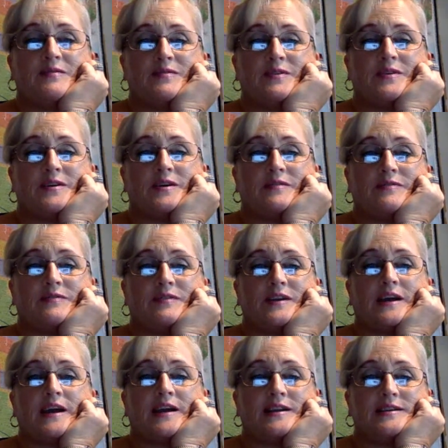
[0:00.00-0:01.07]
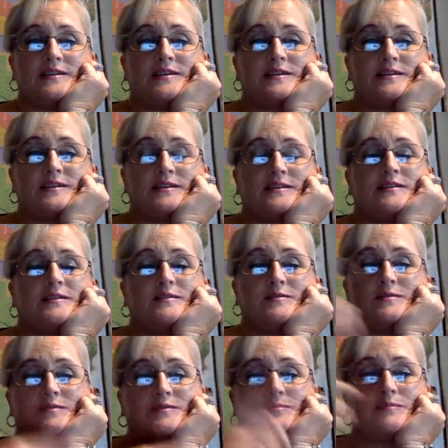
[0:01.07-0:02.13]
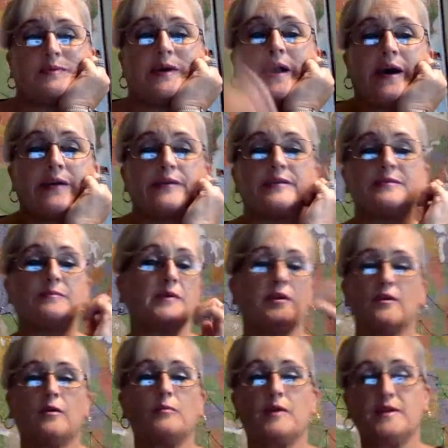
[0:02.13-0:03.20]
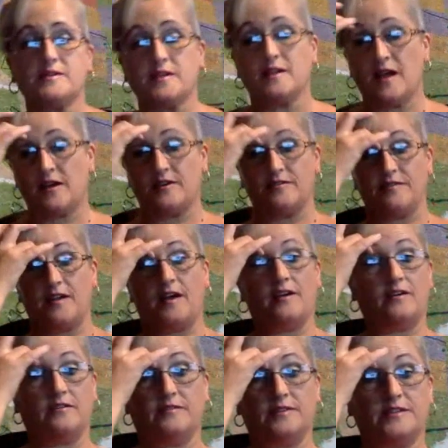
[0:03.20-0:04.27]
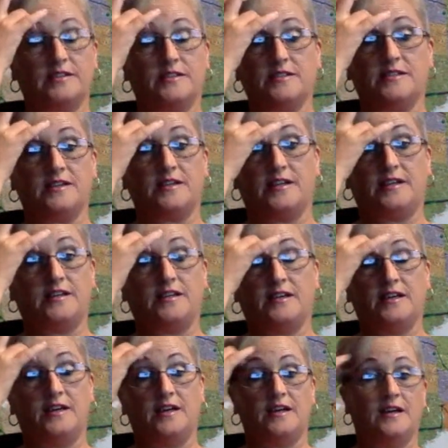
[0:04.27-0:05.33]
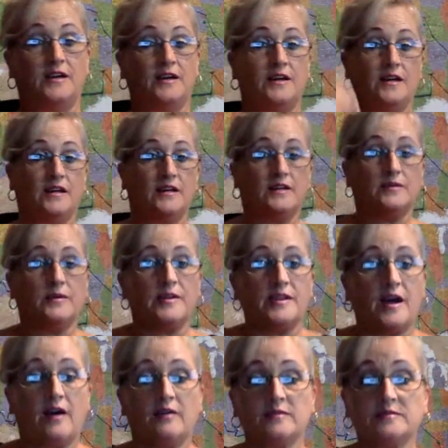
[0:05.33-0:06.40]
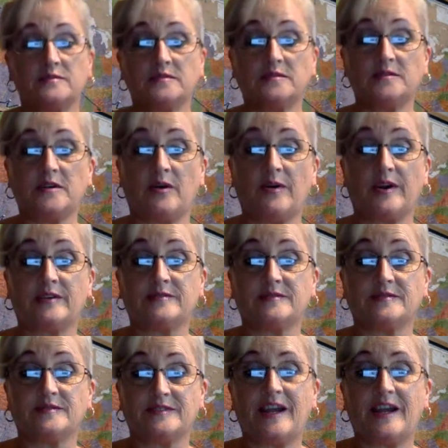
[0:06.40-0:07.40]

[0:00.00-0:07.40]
for the flight pattern. But nobody's allowed to fly over Disney without knowing.